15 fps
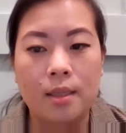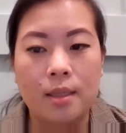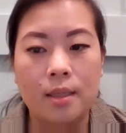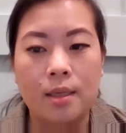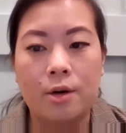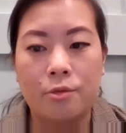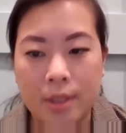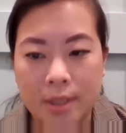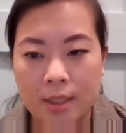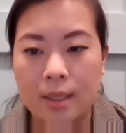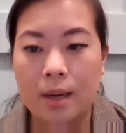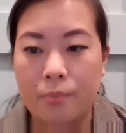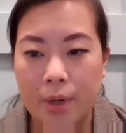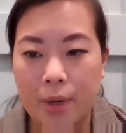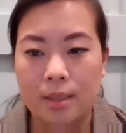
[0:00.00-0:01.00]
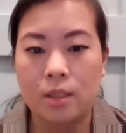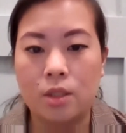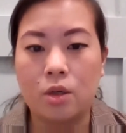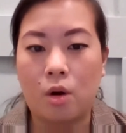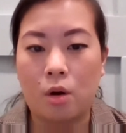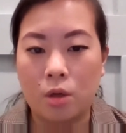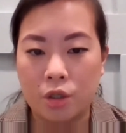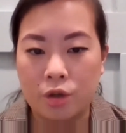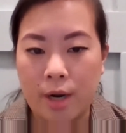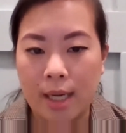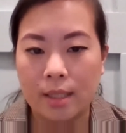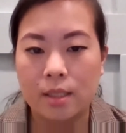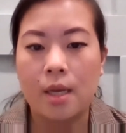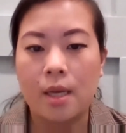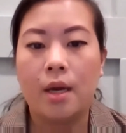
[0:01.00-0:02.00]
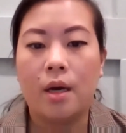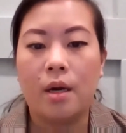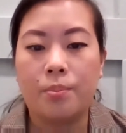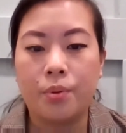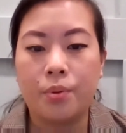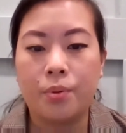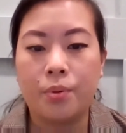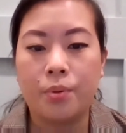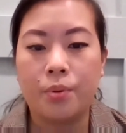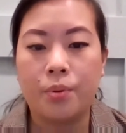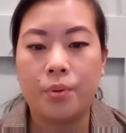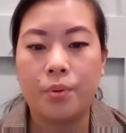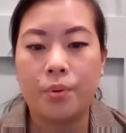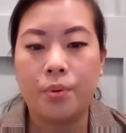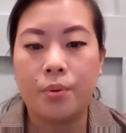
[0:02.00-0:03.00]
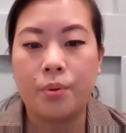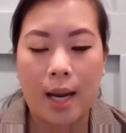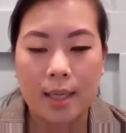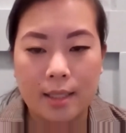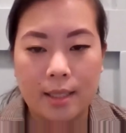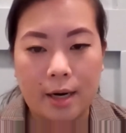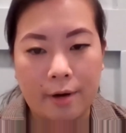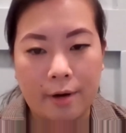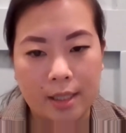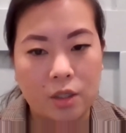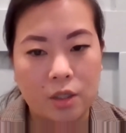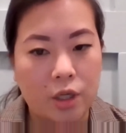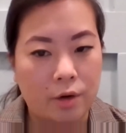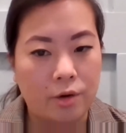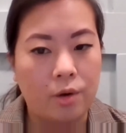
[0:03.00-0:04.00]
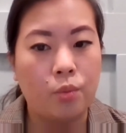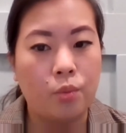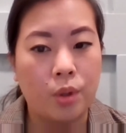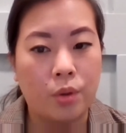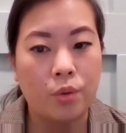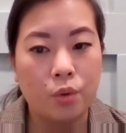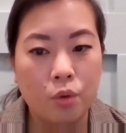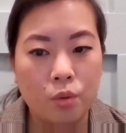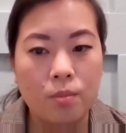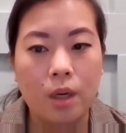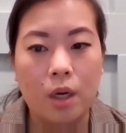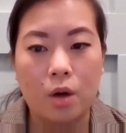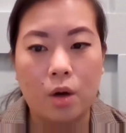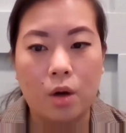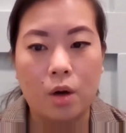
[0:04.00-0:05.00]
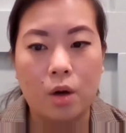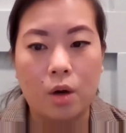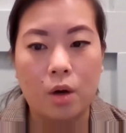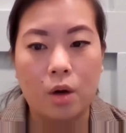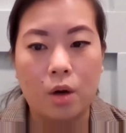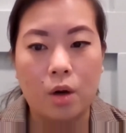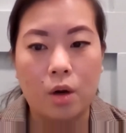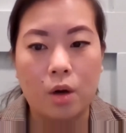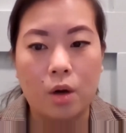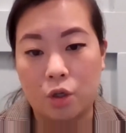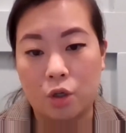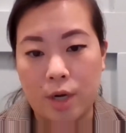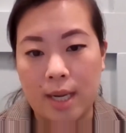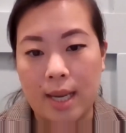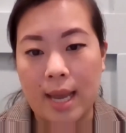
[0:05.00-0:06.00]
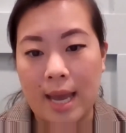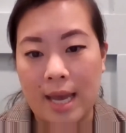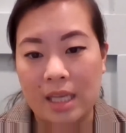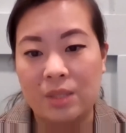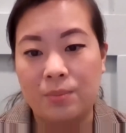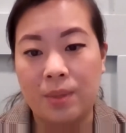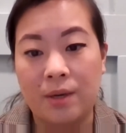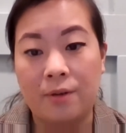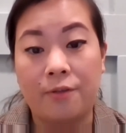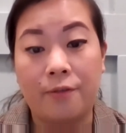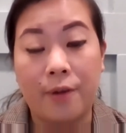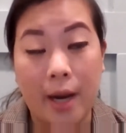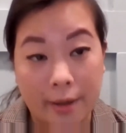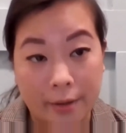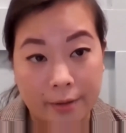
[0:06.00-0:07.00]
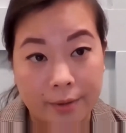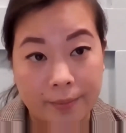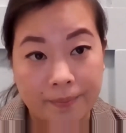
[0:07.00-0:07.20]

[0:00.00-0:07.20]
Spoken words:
a written apprentice contract approved by the Director General with whom a copy of such contract has been filed.